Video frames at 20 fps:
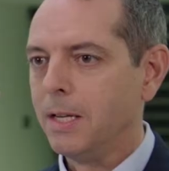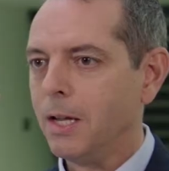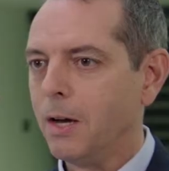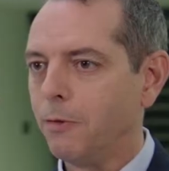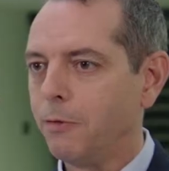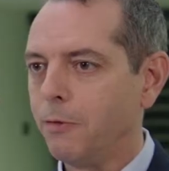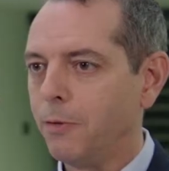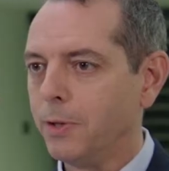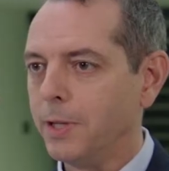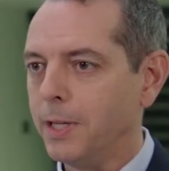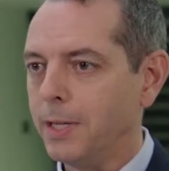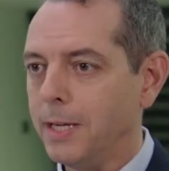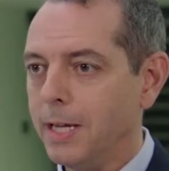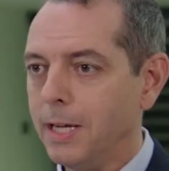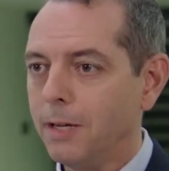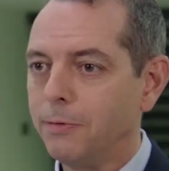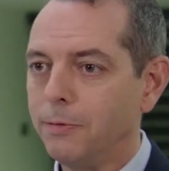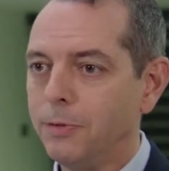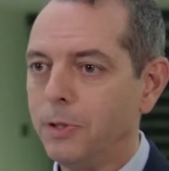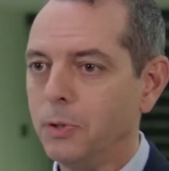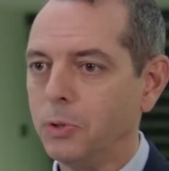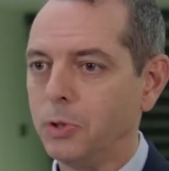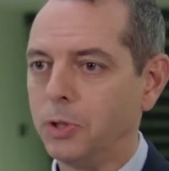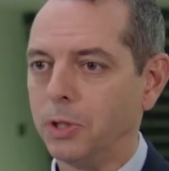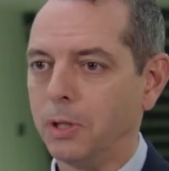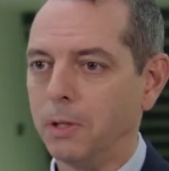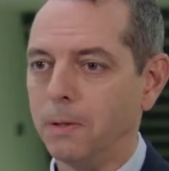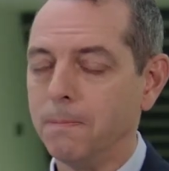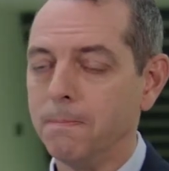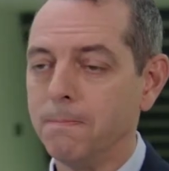Now, for the near
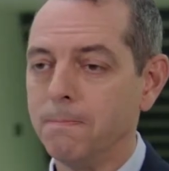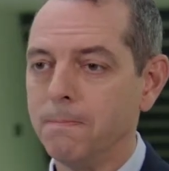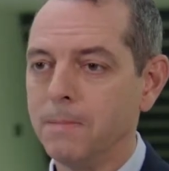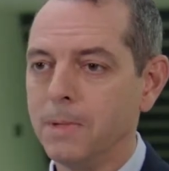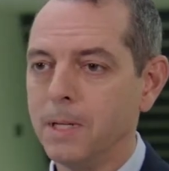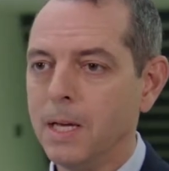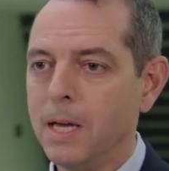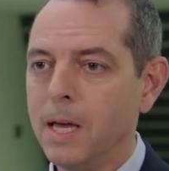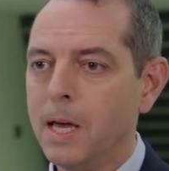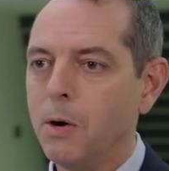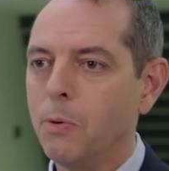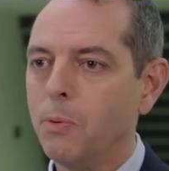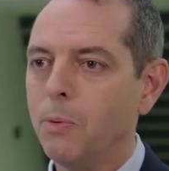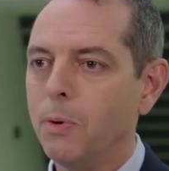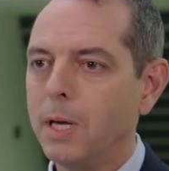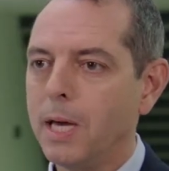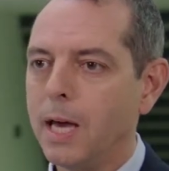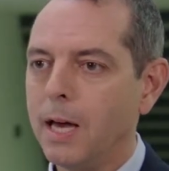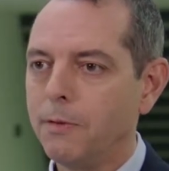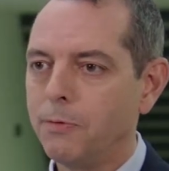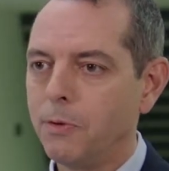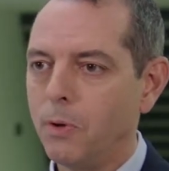future, we have